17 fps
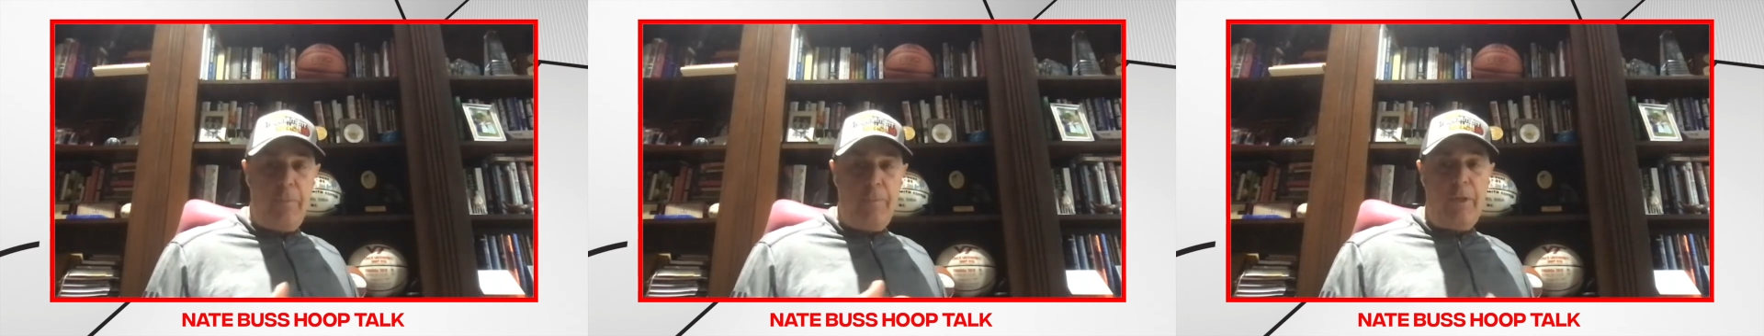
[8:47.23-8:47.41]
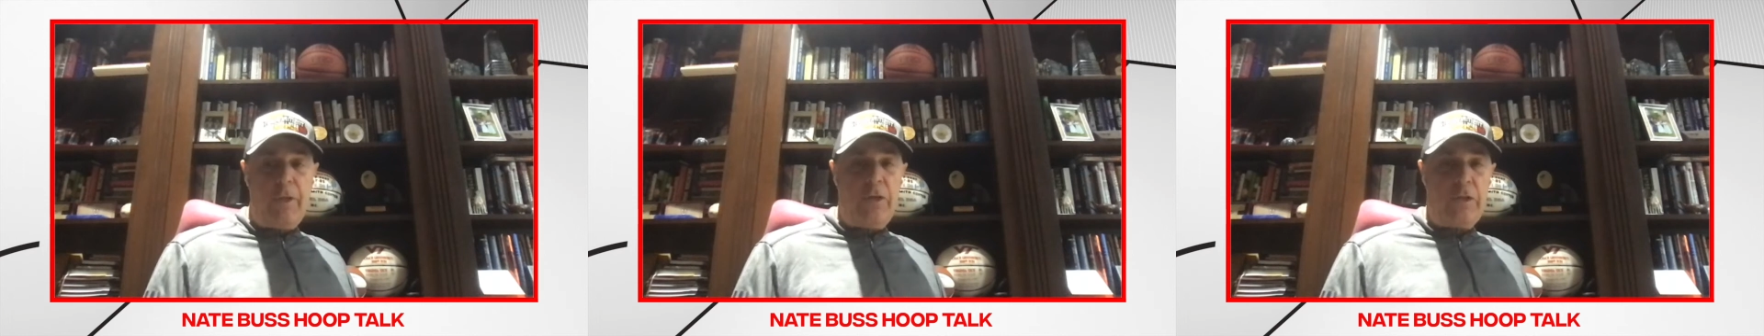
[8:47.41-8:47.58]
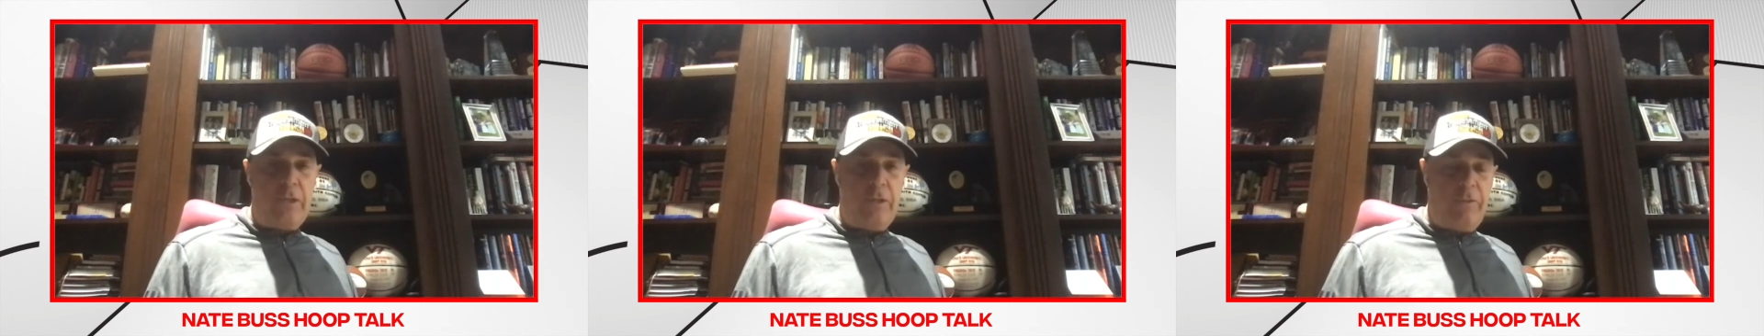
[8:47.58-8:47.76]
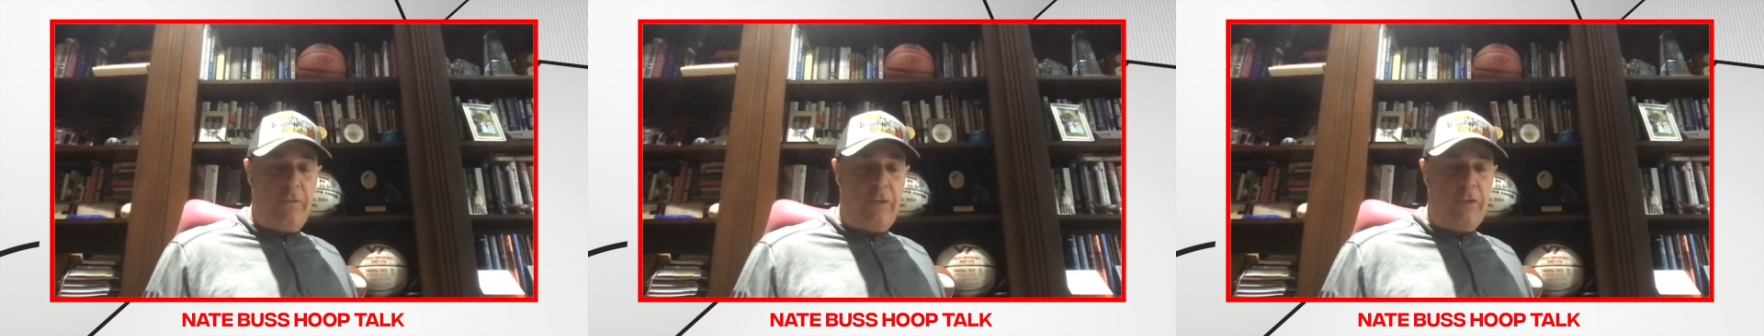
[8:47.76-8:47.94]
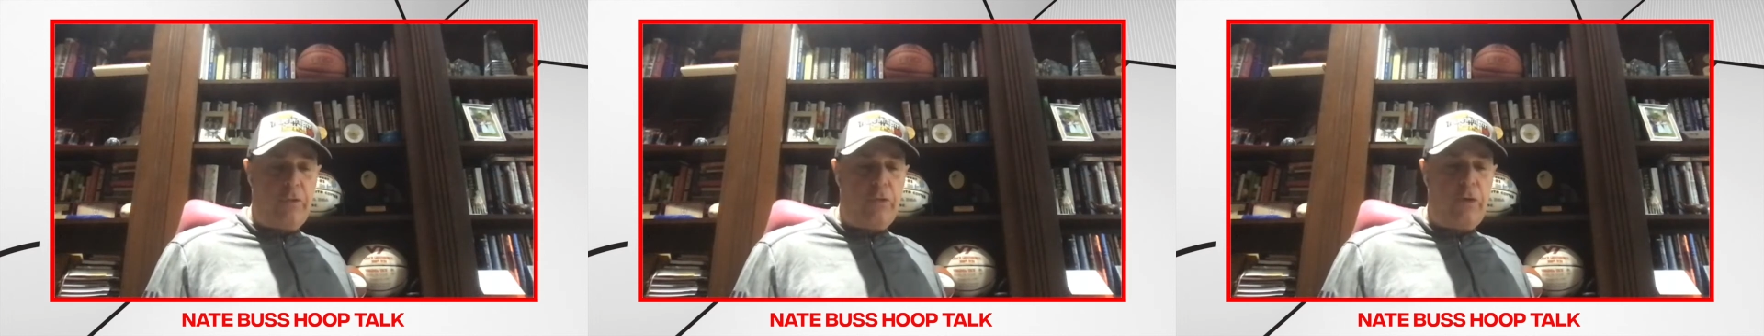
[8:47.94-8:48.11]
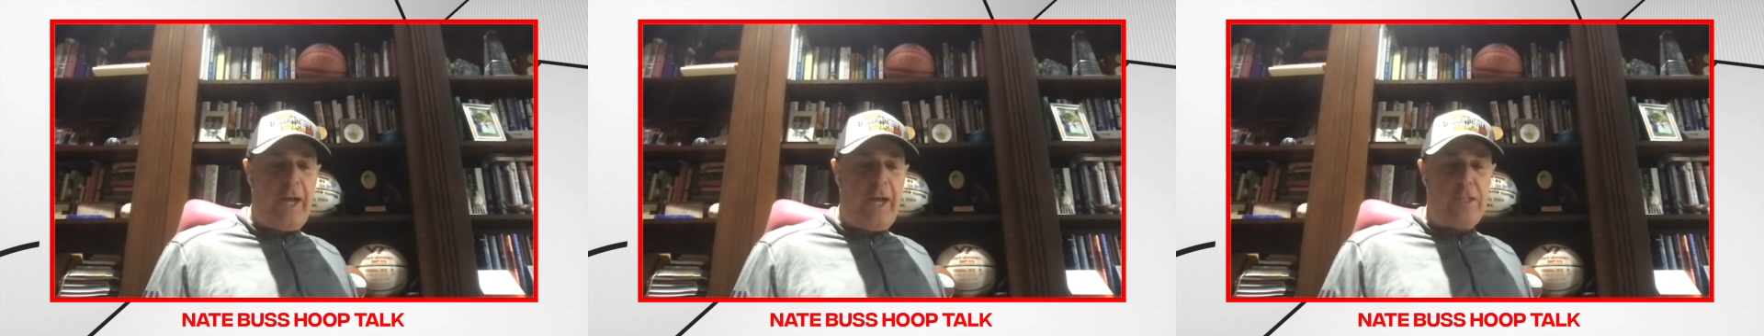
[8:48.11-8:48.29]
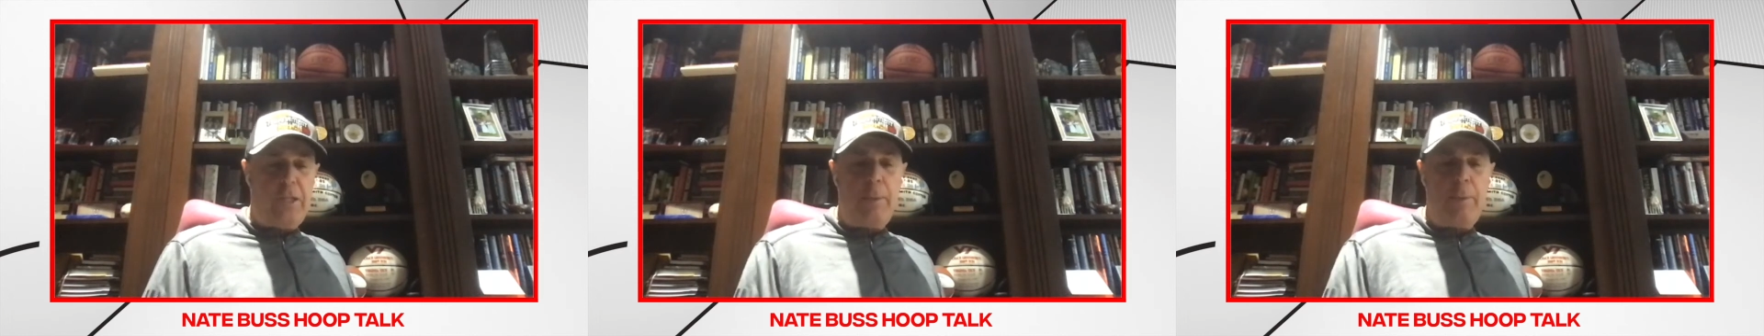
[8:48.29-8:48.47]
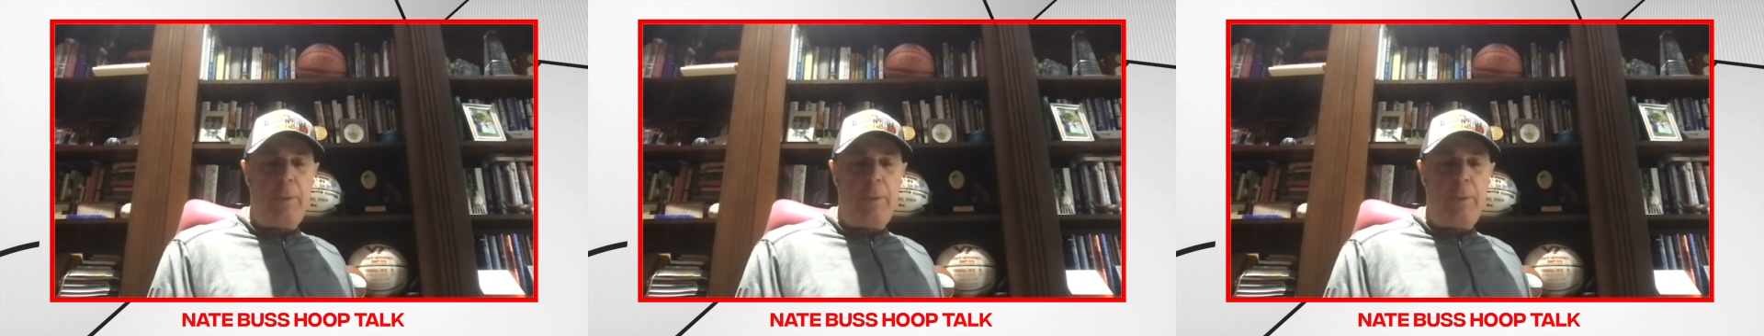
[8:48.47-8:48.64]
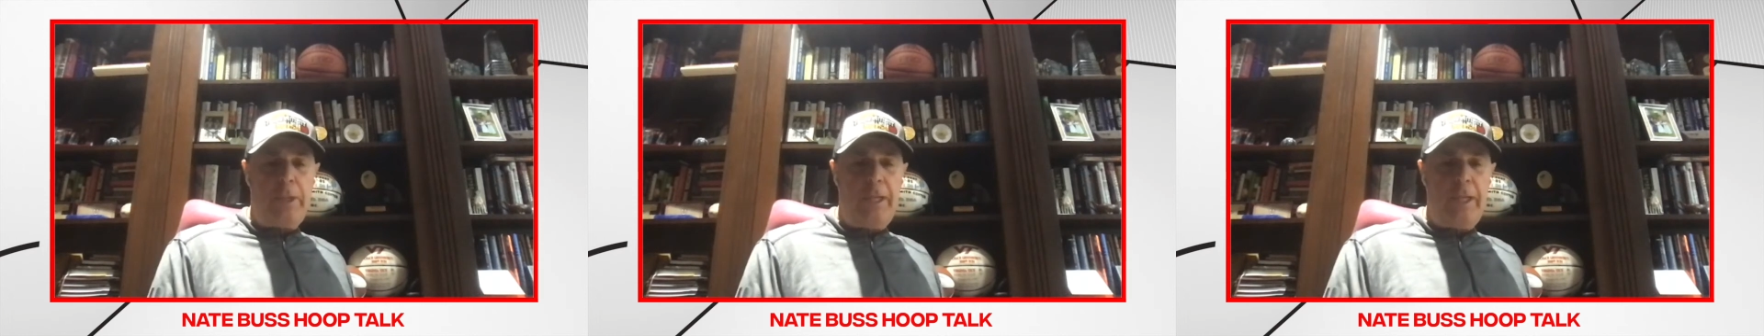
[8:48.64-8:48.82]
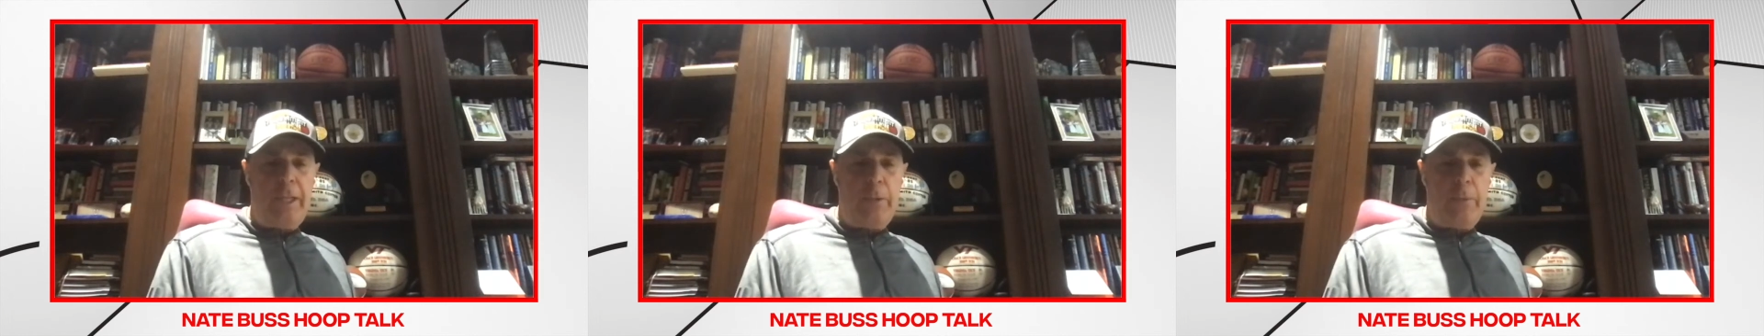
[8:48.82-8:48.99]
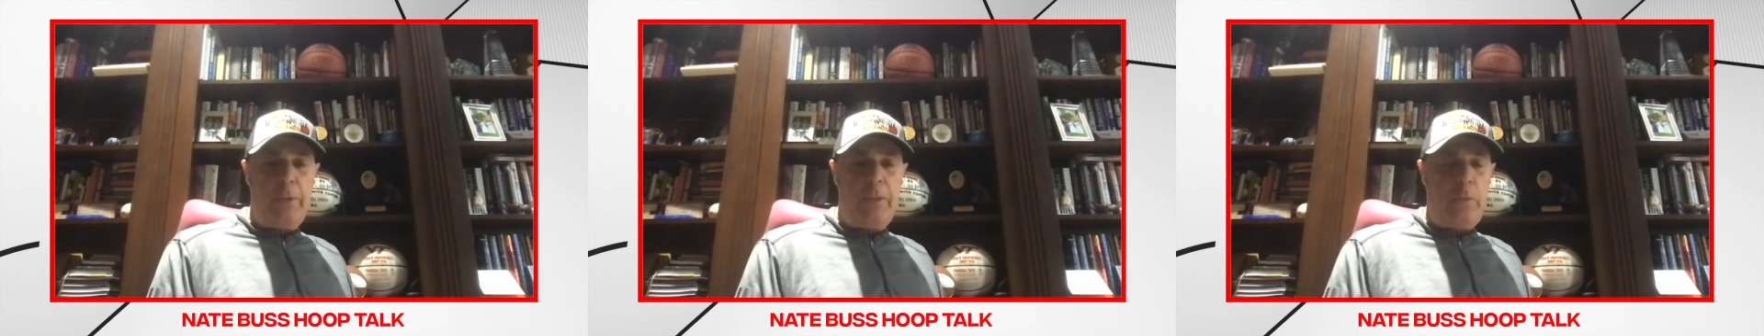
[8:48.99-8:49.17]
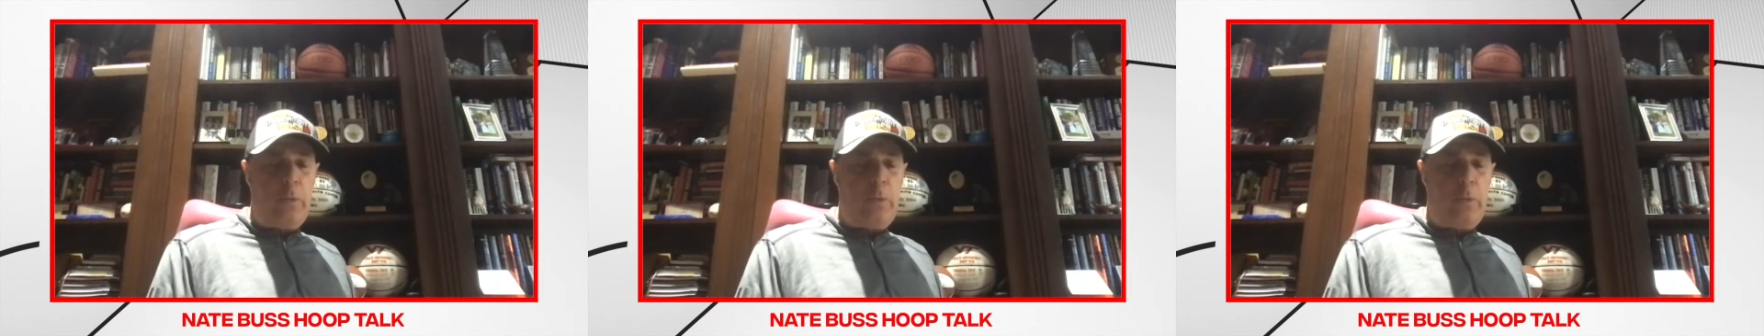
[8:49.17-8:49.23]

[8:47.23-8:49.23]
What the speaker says: because of the tragedy we were dealing with.